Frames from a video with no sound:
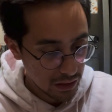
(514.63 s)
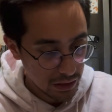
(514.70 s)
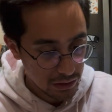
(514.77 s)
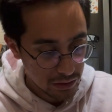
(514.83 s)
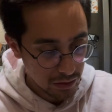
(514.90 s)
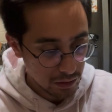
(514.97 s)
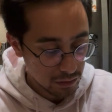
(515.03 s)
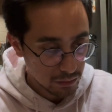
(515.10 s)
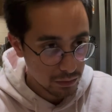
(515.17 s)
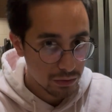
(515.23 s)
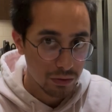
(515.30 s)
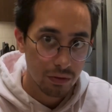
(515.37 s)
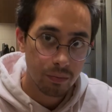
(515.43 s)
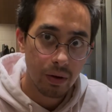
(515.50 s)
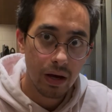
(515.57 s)
So
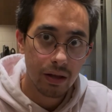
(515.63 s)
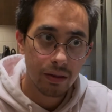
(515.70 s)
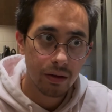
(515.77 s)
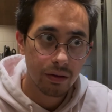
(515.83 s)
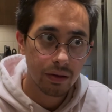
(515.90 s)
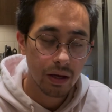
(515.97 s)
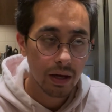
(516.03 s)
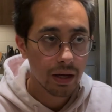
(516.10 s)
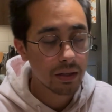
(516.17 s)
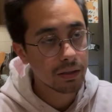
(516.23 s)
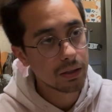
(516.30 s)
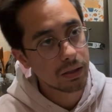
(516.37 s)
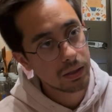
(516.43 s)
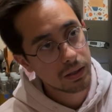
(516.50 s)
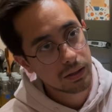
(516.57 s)
do the math on
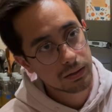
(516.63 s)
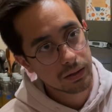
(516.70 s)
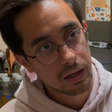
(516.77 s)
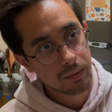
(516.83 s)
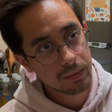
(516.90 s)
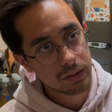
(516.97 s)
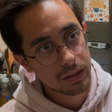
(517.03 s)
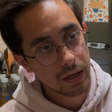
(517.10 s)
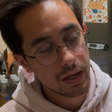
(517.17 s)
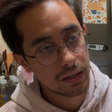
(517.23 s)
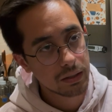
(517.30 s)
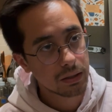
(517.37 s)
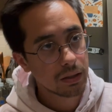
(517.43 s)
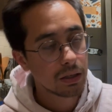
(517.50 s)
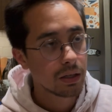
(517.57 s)
that, times
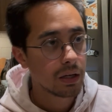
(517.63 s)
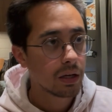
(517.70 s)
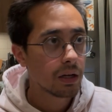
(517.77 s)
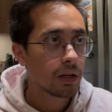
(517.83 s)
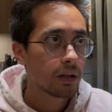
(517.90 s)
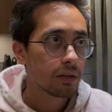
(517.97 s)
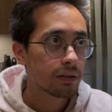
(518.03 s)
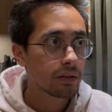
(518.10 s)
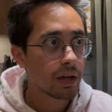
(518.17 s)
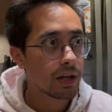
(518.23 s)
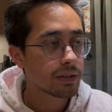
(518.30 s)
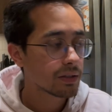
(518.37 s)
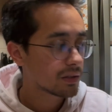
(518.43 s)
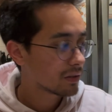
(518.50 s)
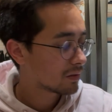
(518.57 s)
10.
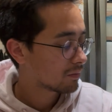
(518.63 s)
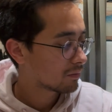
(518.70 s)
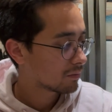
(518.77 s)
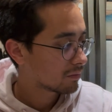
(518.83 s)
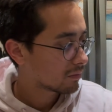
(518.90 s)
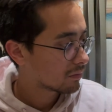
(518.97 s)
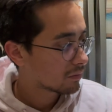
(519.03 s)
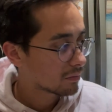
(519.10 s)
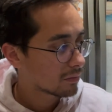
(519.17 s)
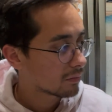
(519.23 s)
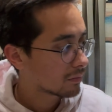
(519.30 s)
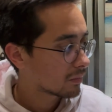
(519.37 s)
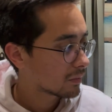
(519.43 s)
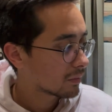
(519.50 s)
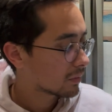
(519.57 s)
That's,
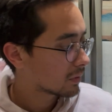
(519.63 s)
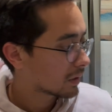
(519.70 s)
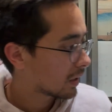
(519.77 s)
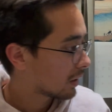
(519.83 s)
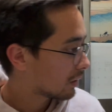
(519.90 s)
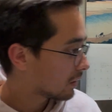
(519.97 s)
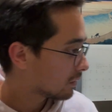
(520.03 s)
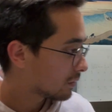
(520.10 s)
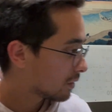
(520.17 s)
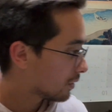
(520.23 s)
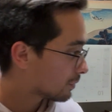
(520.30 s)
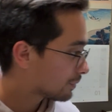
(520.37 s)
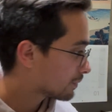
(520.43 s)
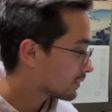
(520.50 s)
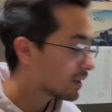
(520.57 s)
I
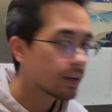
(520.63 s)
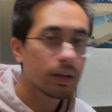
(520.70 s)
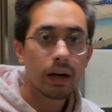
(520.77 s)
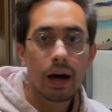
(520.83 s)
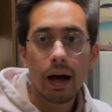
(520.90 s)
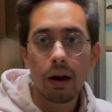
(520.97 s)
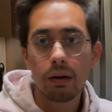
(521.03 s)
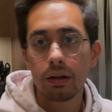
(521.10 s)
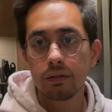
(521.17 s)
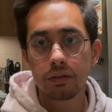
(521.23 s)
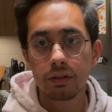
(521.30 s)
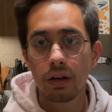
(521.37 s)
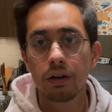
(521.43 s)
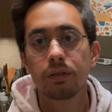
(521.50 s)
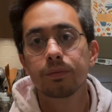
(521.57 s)
don't even
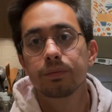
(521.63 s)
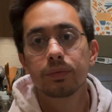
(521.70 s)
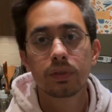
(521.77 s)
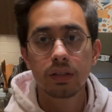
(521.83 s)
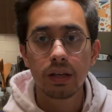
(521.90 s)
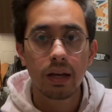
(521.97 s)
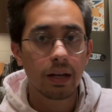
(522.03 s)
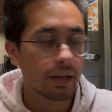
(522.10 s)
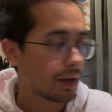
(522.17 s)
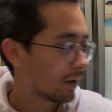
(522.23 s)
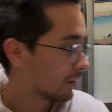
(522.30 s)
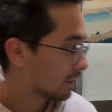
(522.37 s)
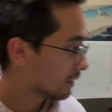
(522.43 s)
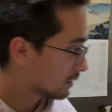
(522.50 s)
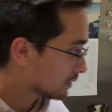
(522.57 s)
know. Get a
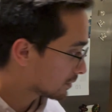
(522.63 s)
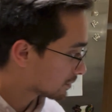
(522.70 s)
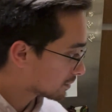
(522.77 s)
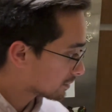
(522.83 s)
calculator.